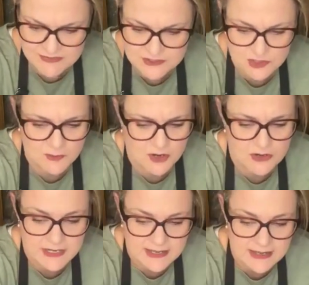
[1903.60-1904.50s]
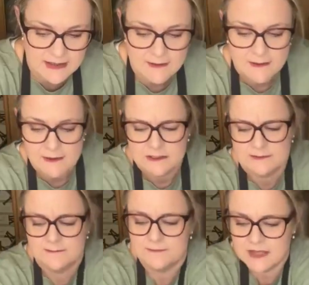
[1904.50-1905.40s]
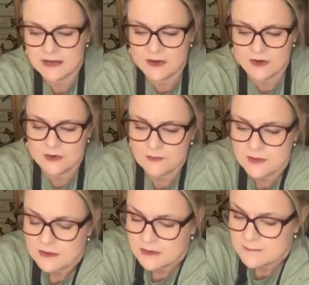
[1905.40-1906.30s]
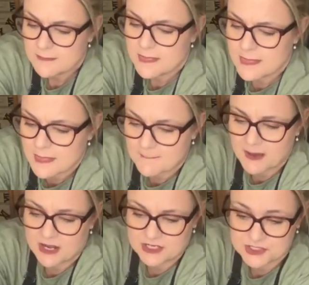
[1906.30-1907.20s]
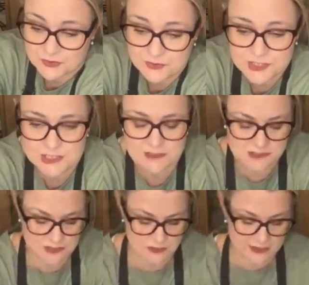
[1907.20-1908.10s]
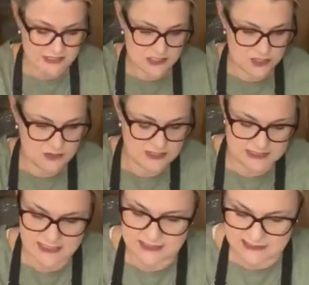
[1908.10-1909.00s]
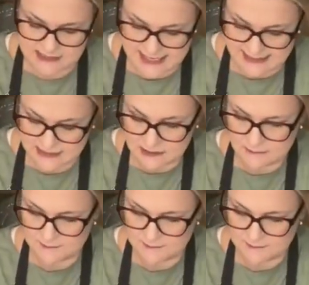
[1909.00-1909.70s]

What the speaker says: I had the top coat here at home, but I don't. So let's do this instead.